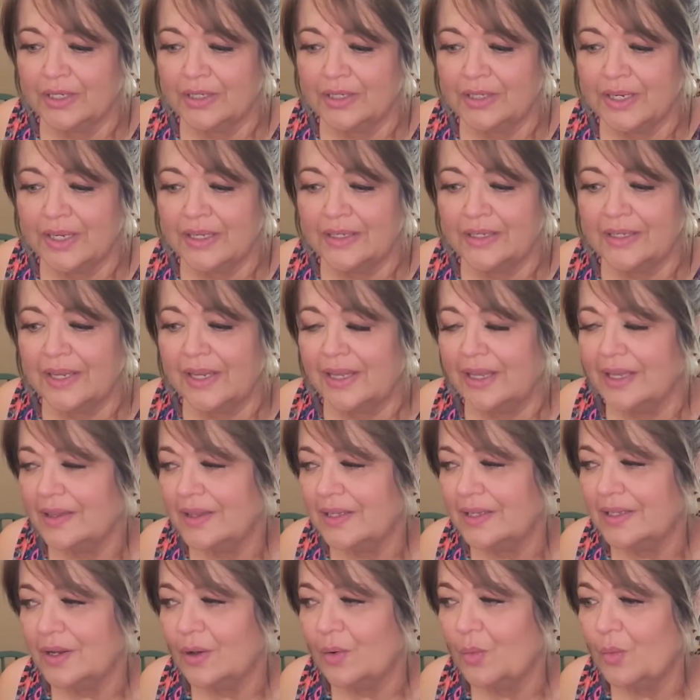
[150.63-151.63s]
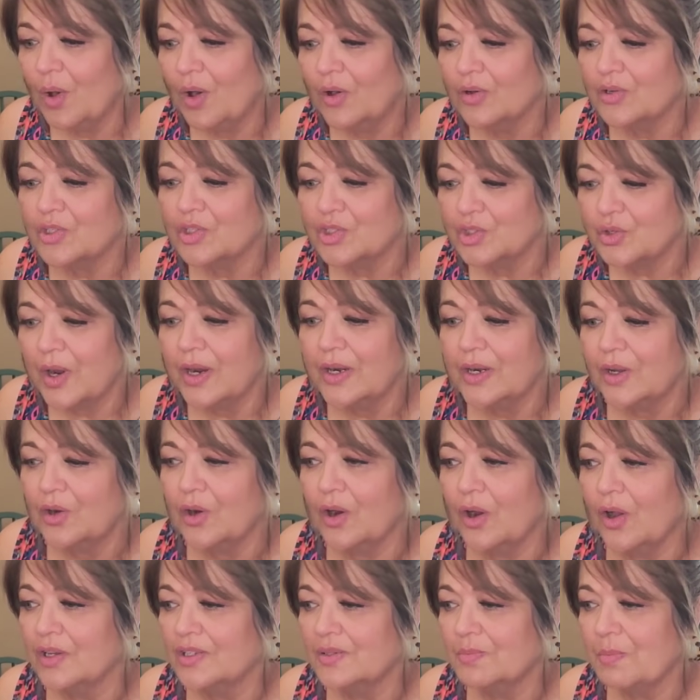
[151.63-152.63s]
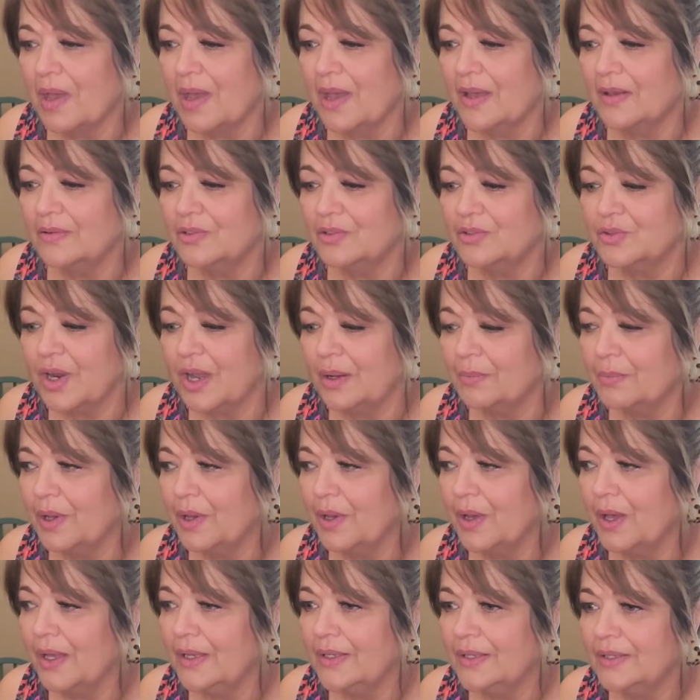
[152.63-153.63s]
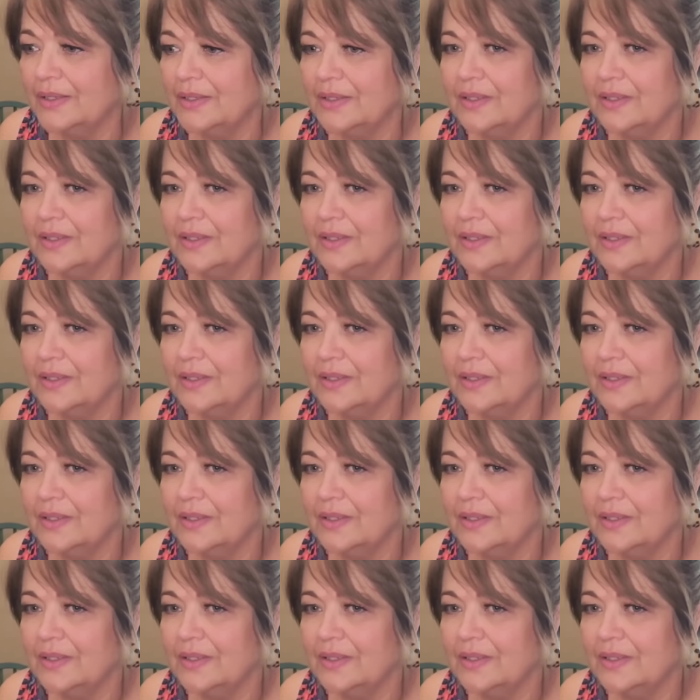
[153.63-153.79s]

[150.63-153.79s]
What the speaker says: Now Ella, don't walk straight across my tripod.